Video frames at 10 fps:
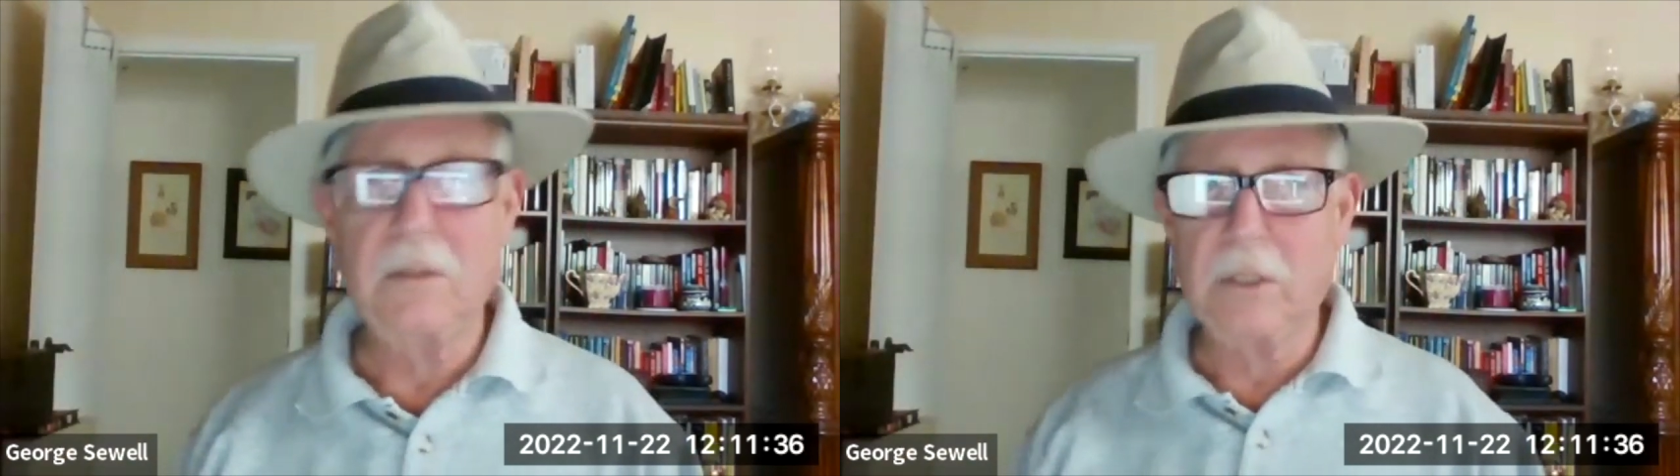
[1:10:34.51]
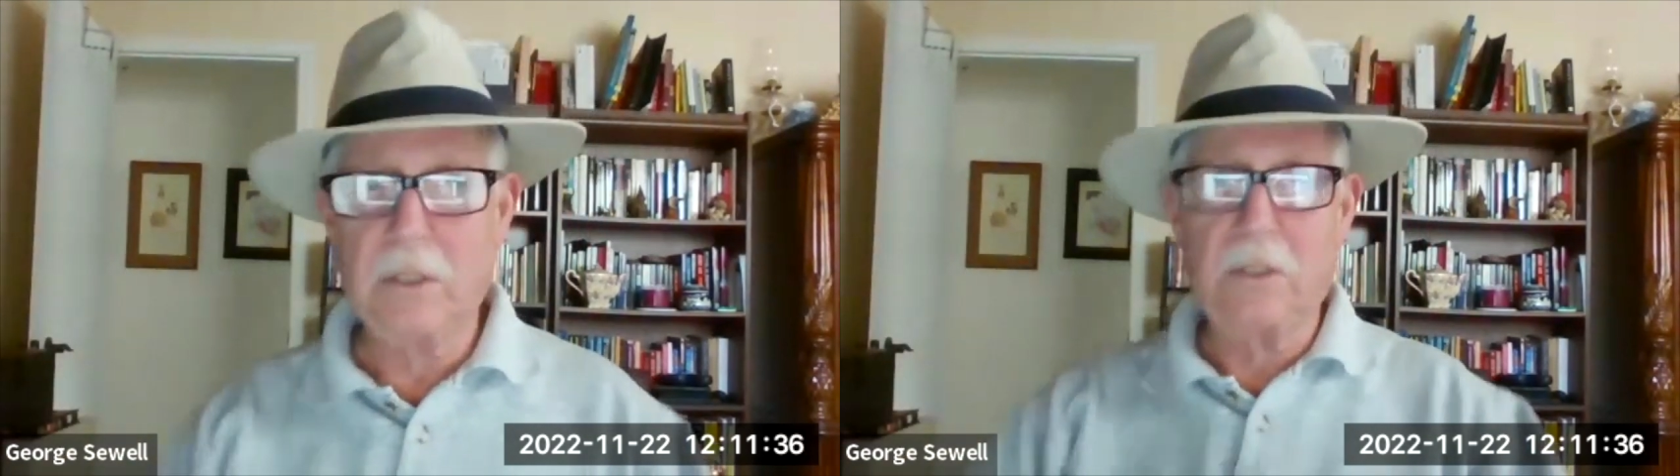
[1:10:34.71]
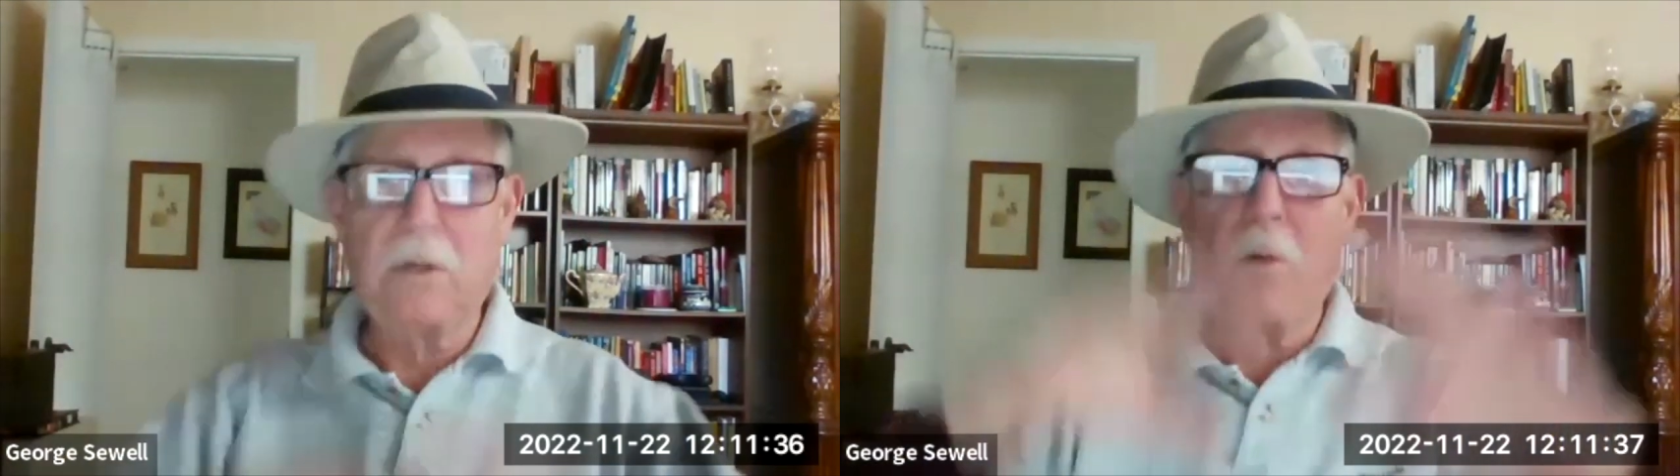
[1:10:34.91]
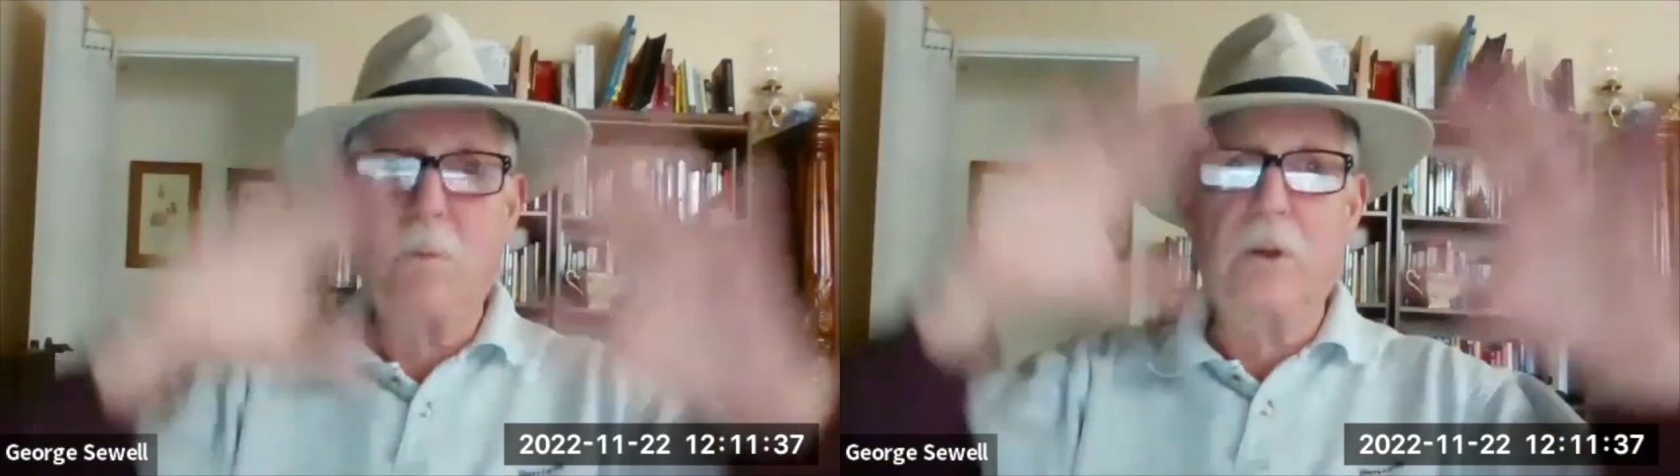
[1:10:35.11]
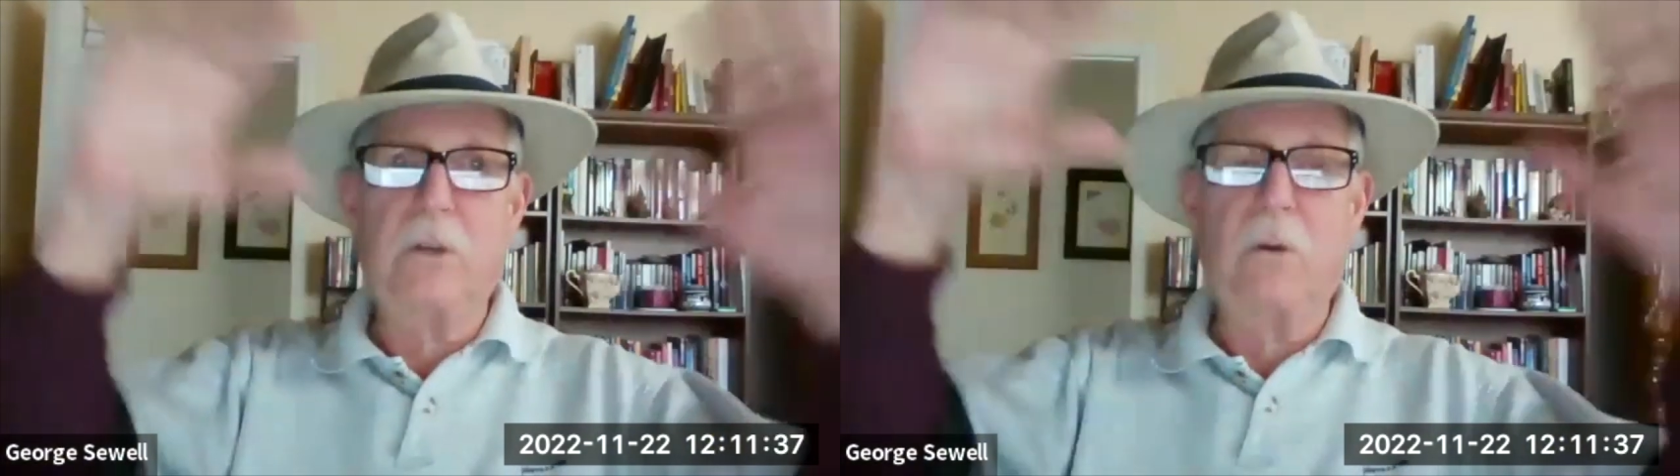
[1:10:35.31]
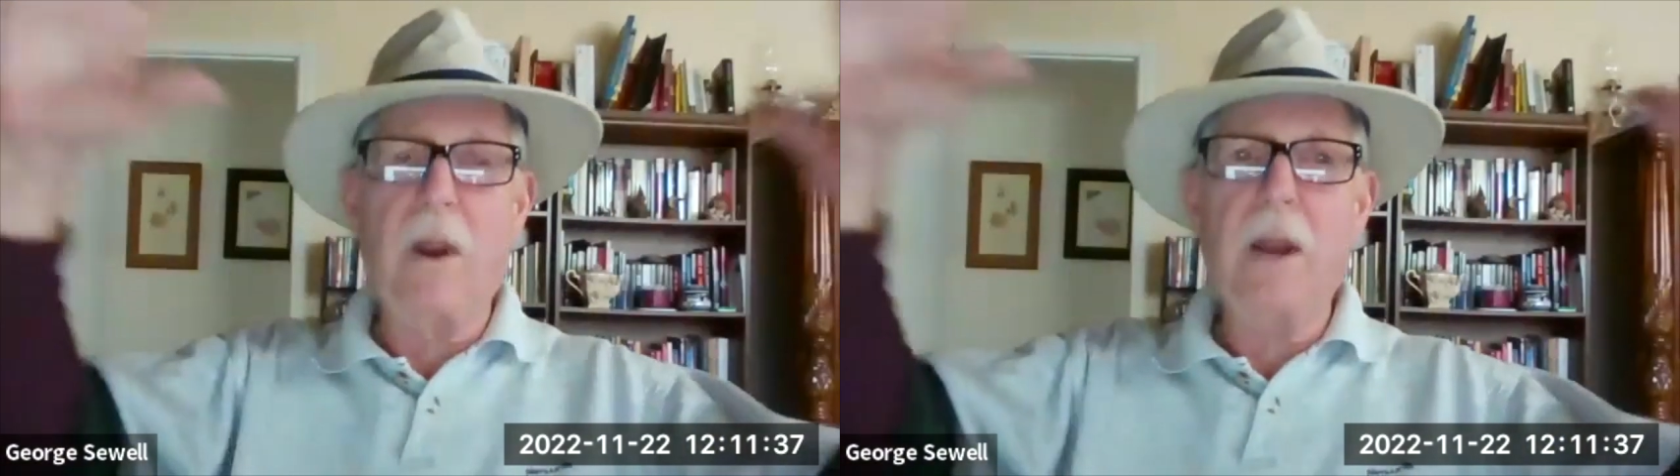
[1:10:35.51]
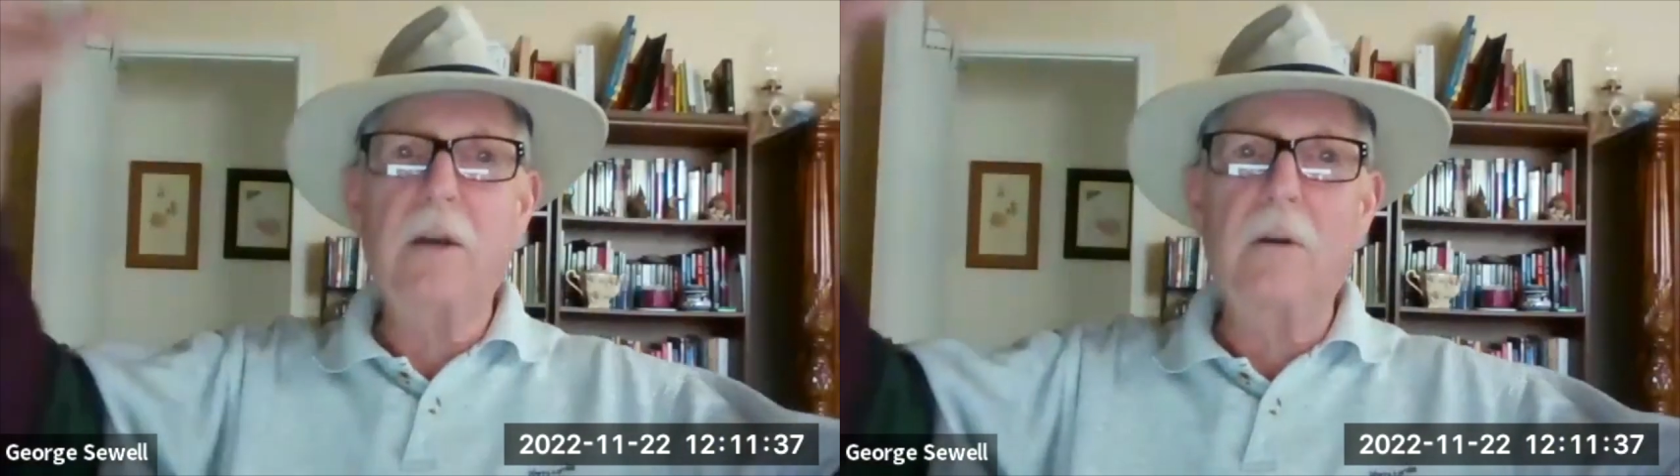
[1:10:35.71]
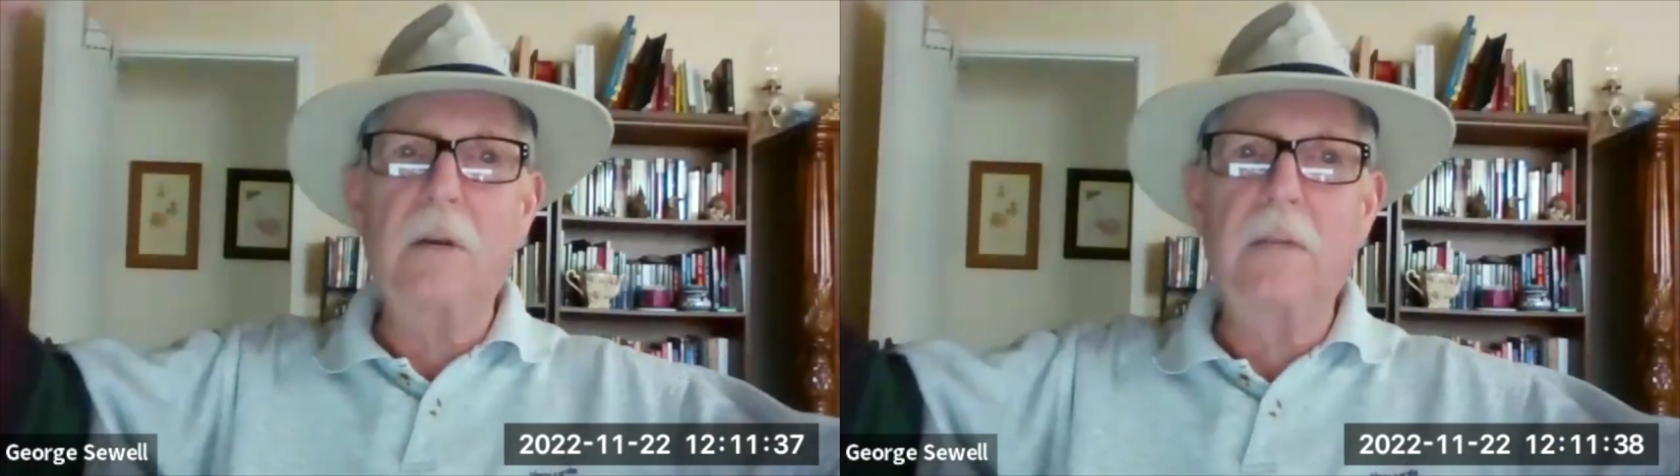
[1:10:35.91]
just so much
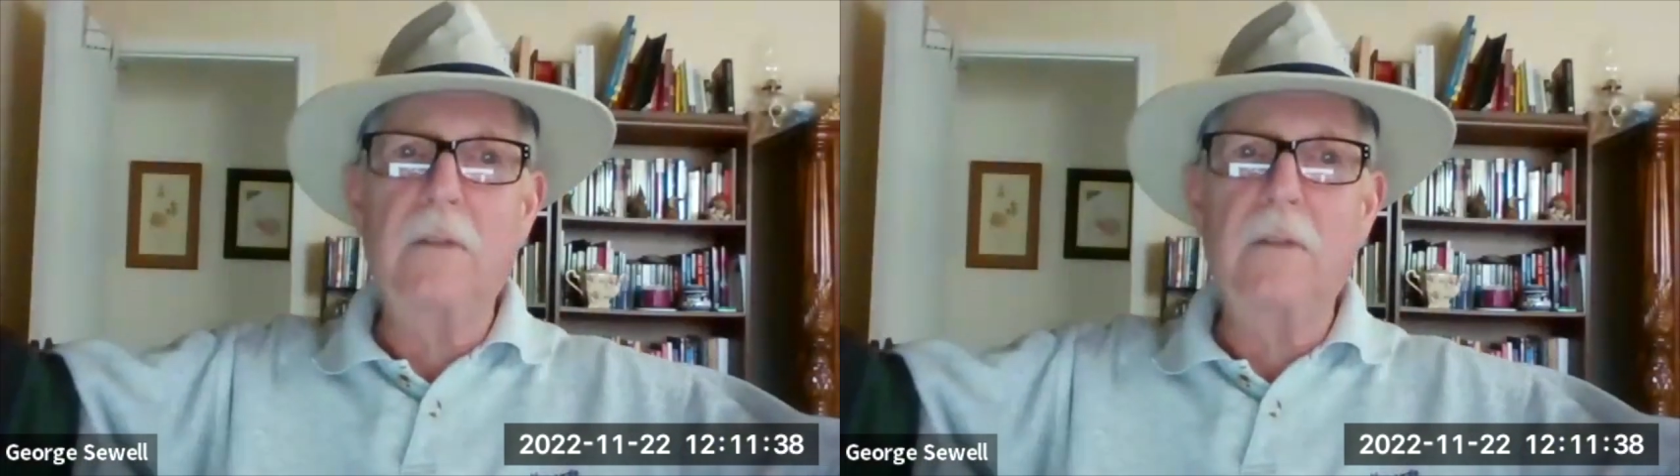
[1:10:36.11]
grander in